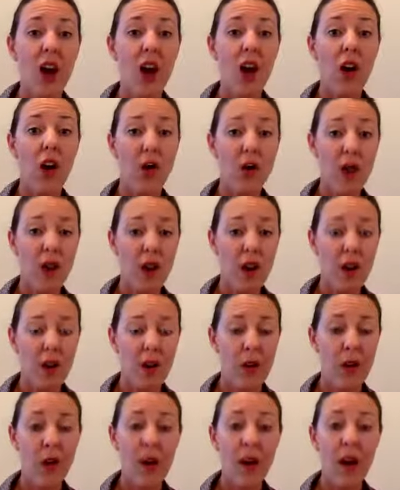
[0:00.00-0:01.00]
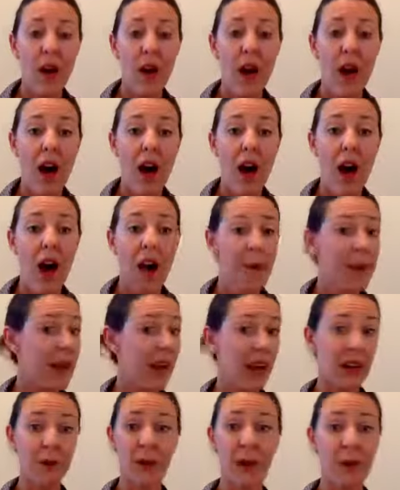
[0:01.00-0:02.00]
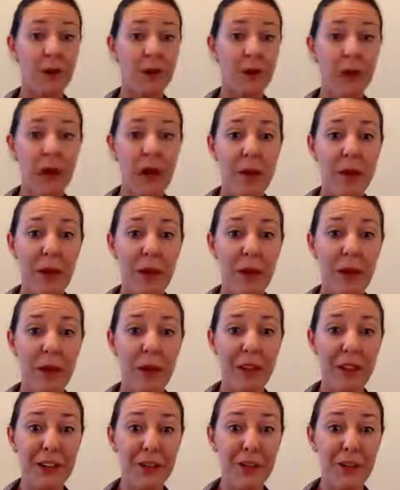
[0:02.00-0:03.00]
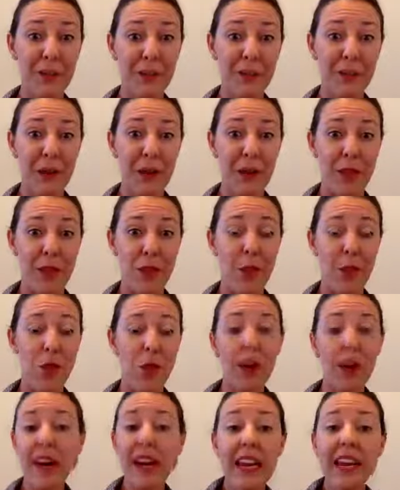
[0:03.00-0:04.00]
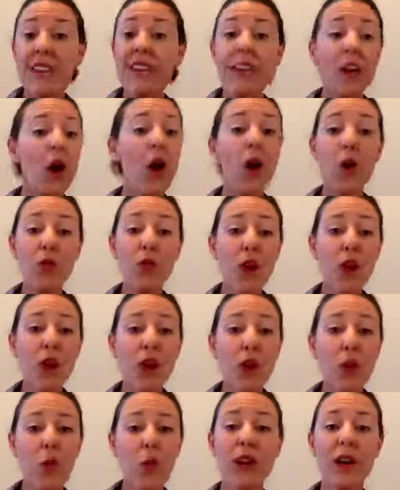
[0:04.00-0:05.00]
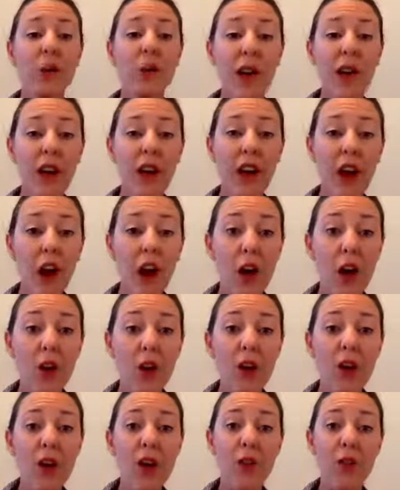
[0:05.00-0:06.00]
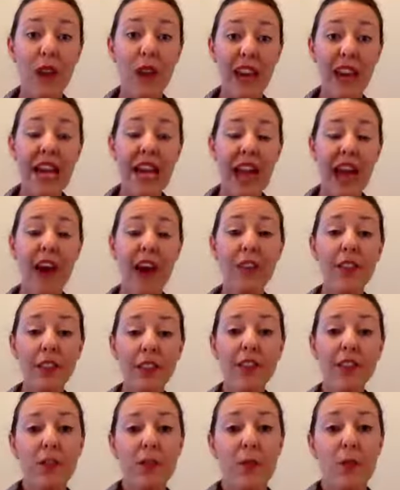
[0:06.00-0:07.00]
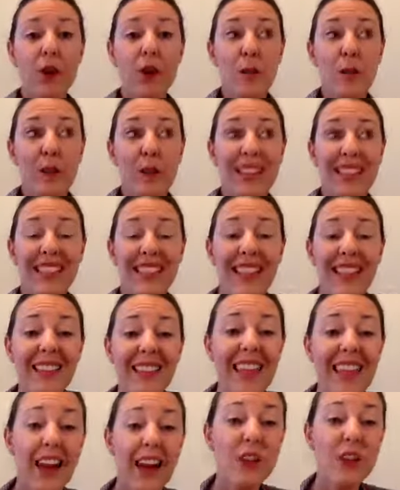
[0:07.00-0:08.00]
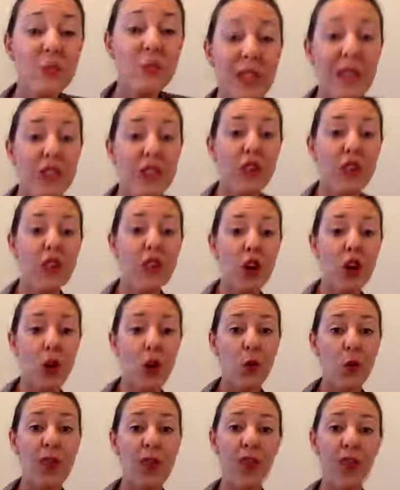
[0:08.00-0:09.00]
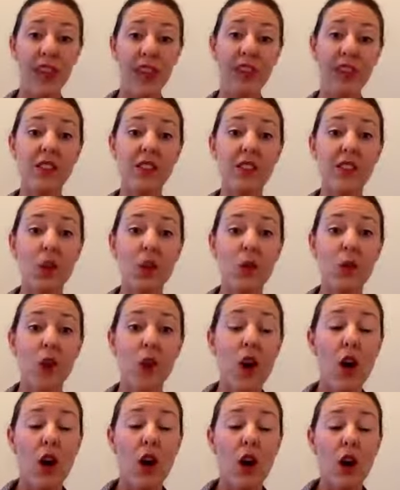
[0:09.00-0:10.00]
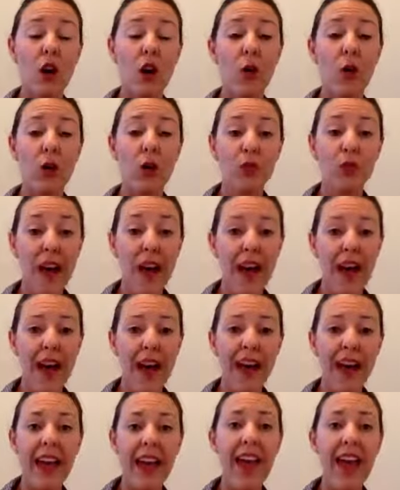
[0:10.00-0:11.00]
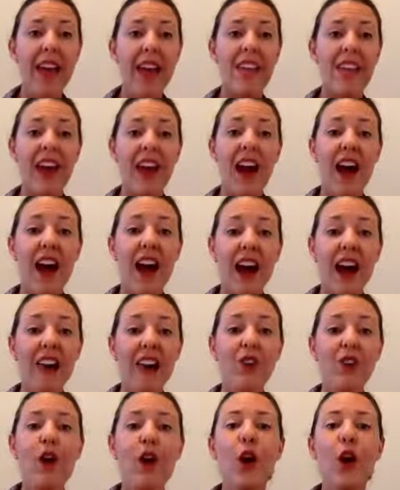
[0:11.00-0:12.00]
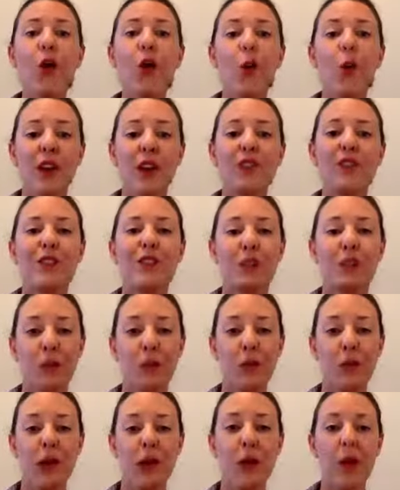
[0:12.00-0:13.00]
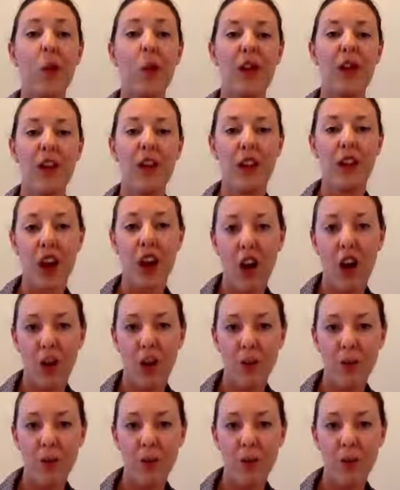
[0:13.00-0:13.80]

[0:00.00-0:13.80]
oh no, I'm not going to be able to pay my mortgage this month. Or even, oh no, where do I go? Right? Healthcare is important because it allows me to know when things go awry, that I know what to do and where to go.